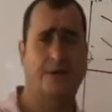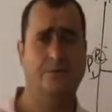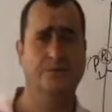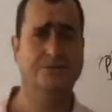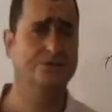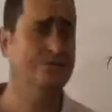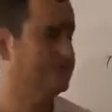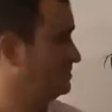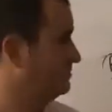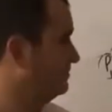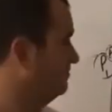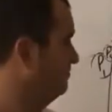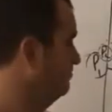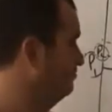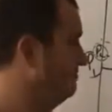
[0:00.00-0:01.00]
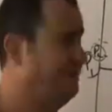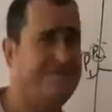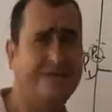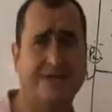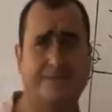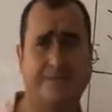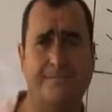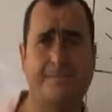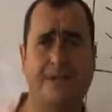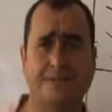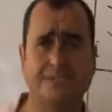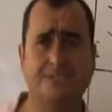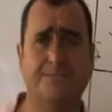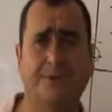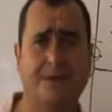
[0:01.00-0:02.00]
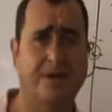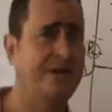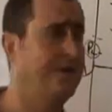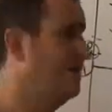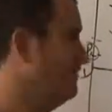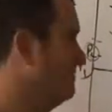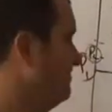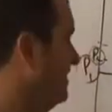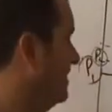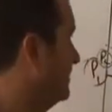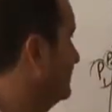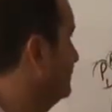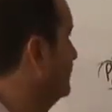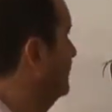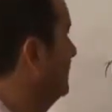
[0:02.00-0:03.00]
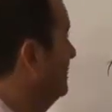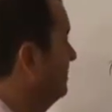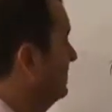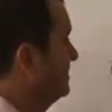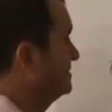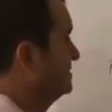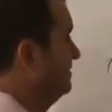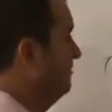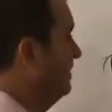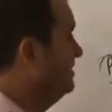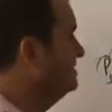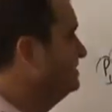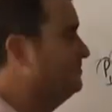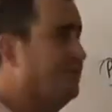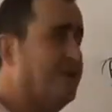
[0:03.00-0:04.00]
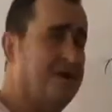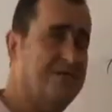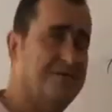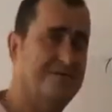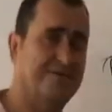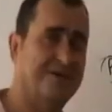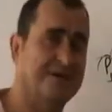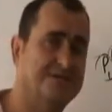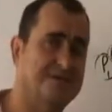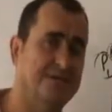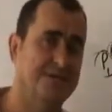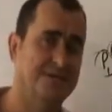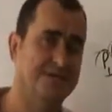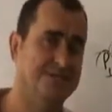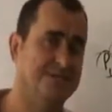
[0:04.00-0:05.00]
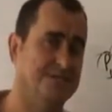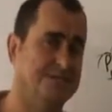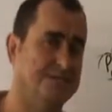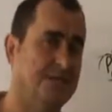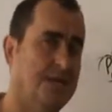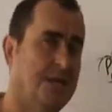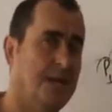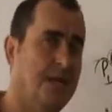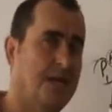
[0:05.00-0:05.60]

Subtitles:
I want to look briefly at the multiplier effect, because the multiplier effect is this.